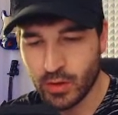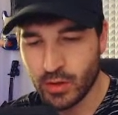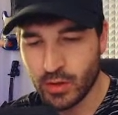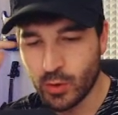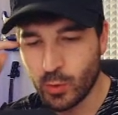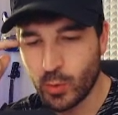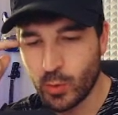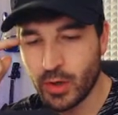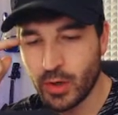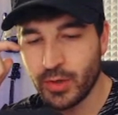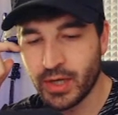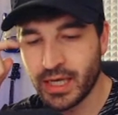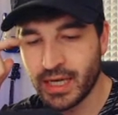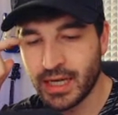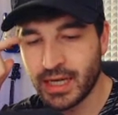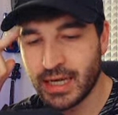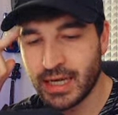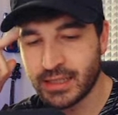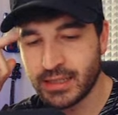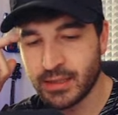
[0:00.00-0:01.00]
Where we can
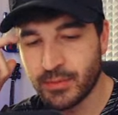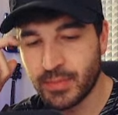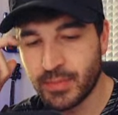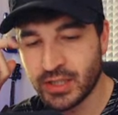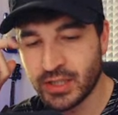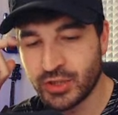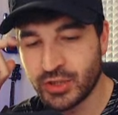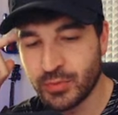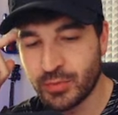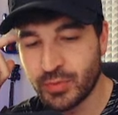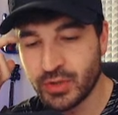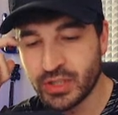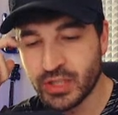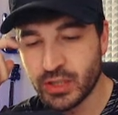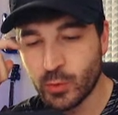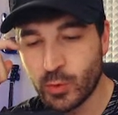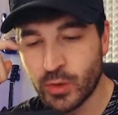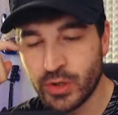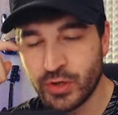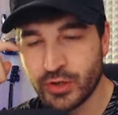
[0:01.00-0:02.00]
get the patcher preset
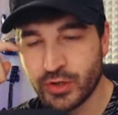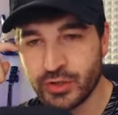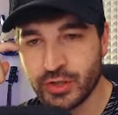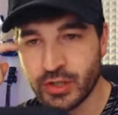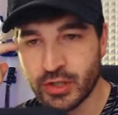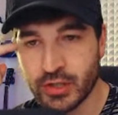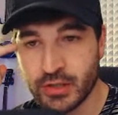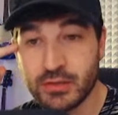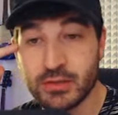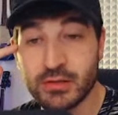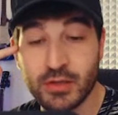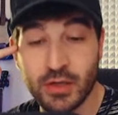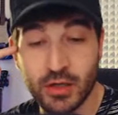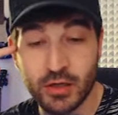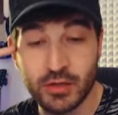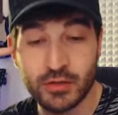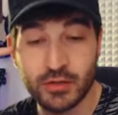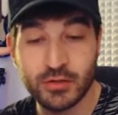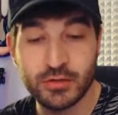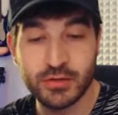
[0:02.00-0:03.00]
when you're done?
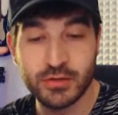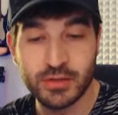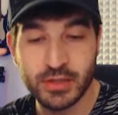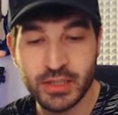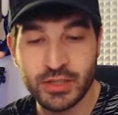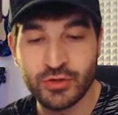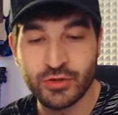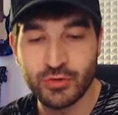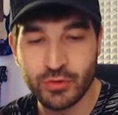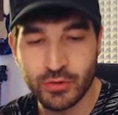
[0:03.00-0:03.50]
On Discord.